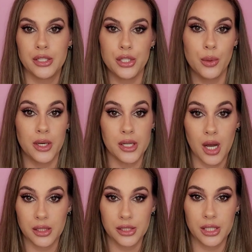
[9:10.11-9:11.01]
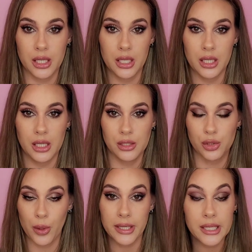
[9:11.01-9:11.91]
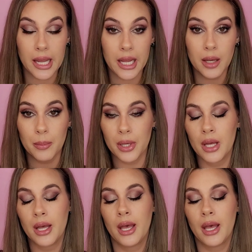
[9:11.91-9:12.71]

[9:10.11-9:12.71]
into a Nazi training camp,